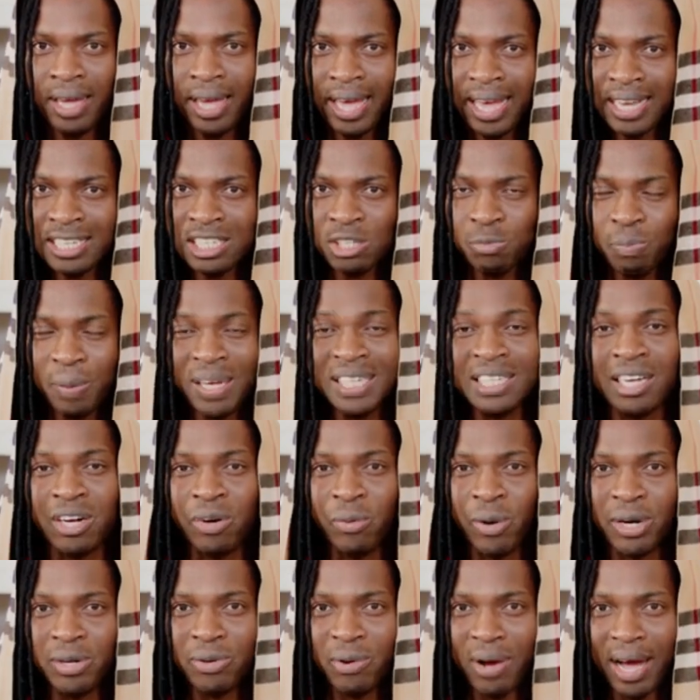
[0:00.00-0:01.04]

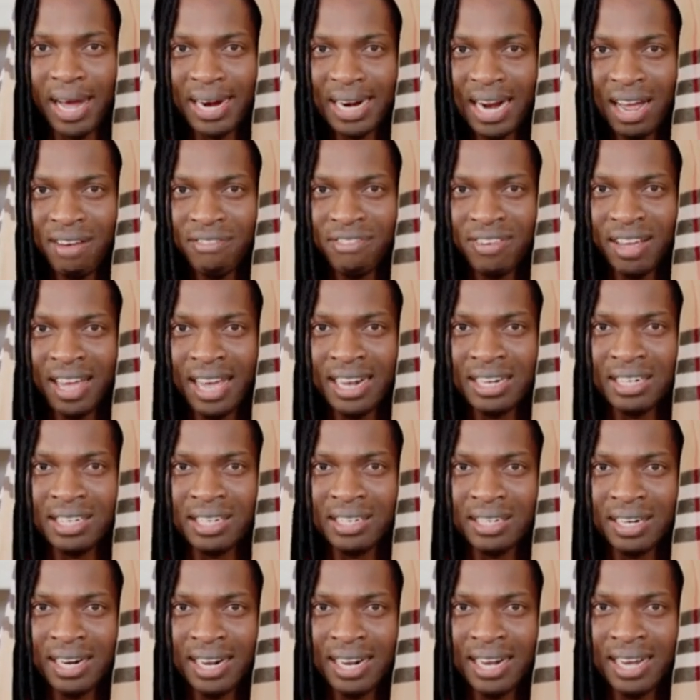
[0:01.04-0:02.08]
especially when you arrive
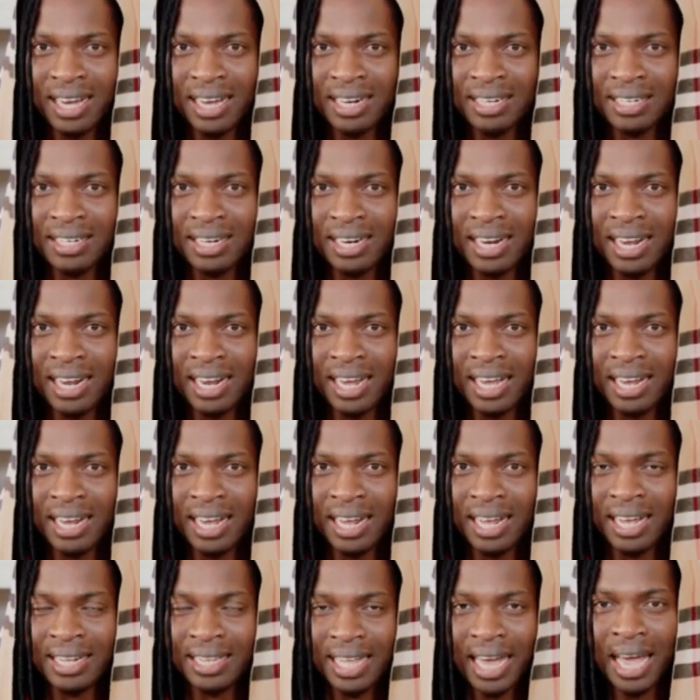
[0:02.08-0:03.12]
at
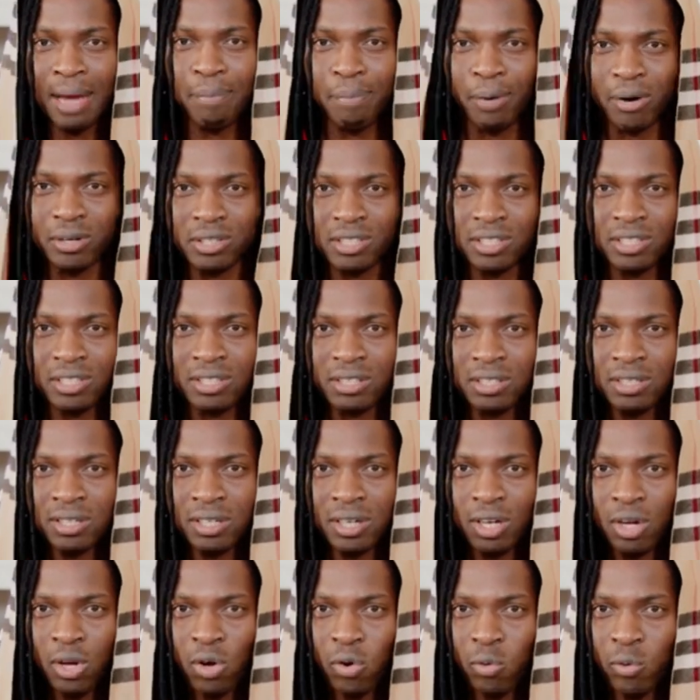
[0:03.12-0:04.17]
the airport,
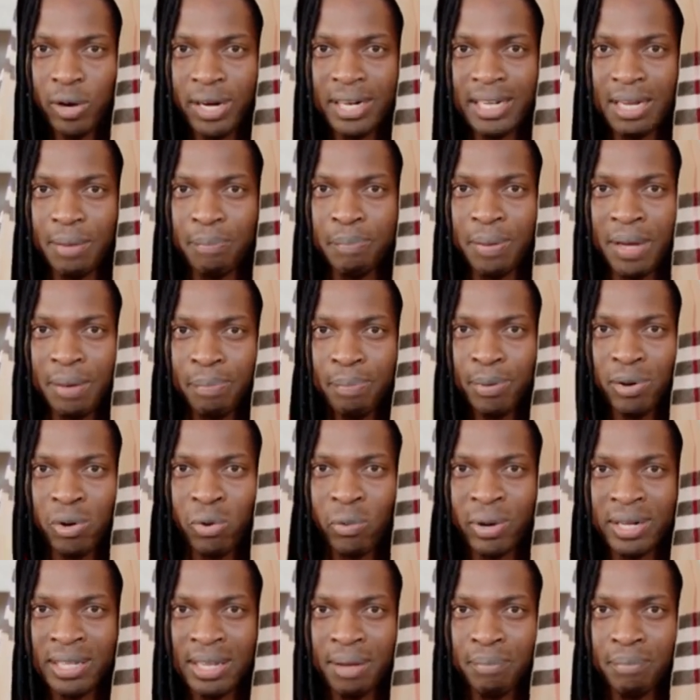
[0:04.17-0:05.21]
when
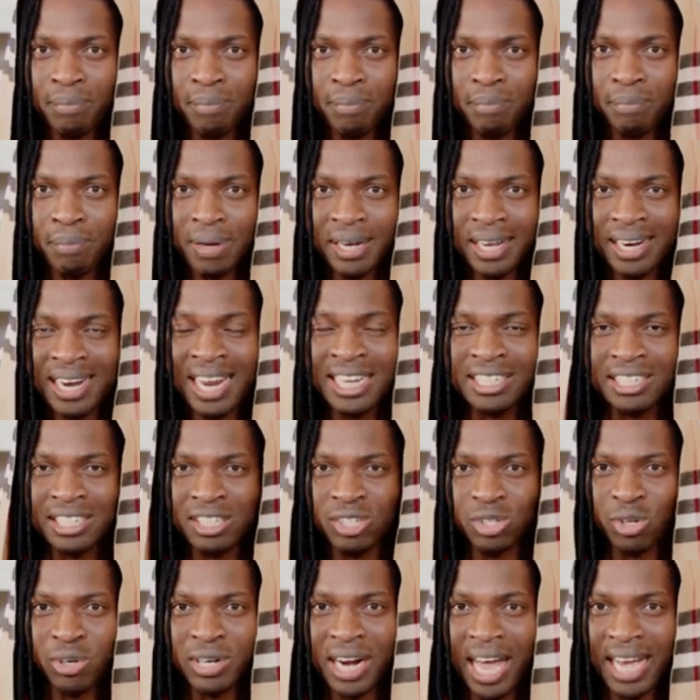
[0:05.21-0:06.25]
the
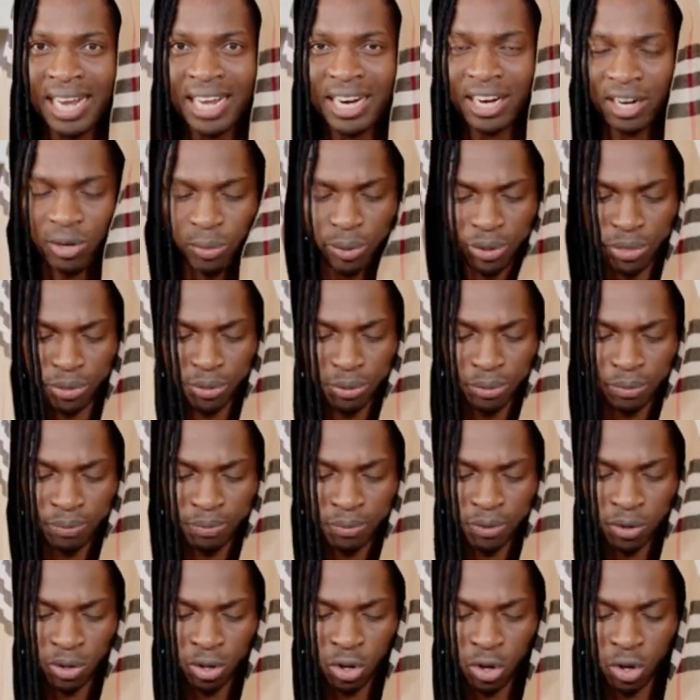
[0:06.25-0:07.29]
immigration don't agree with you,
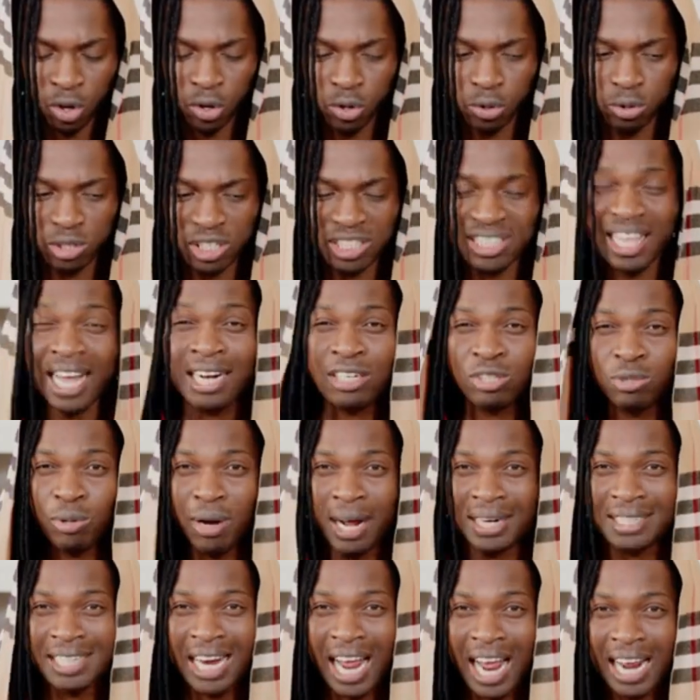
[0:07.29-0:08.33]
you start
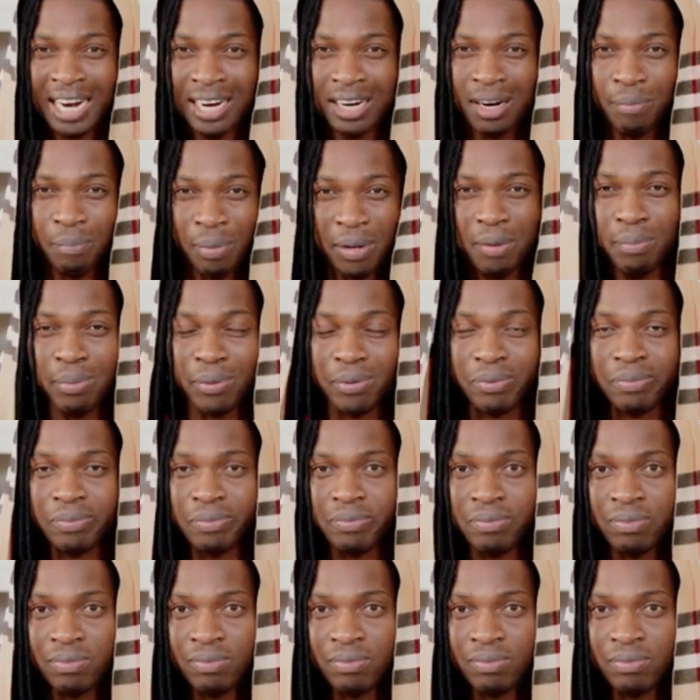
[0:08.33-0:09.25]
to attack people.